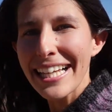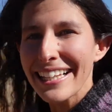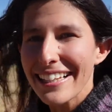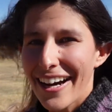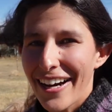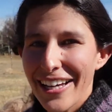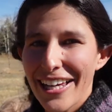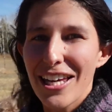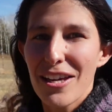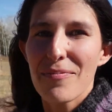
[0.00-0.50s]

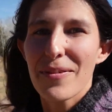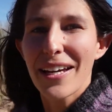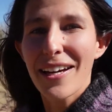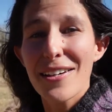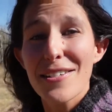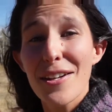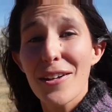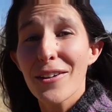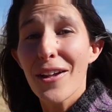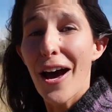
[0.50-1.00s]
lucky
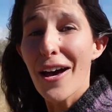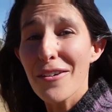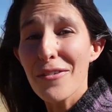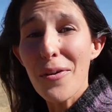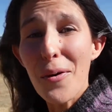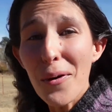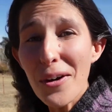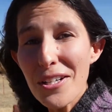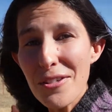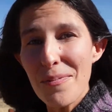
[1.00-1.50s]
because a lot of
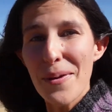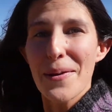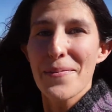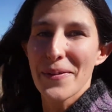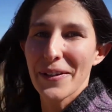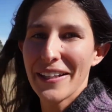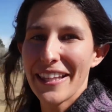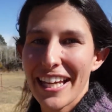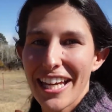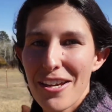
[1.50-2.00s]
horse
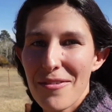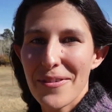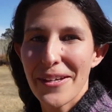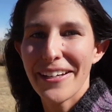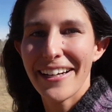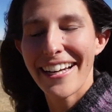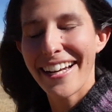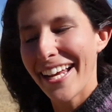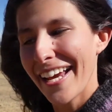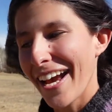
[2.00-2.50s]
people in the
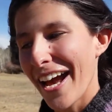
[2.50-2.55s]
community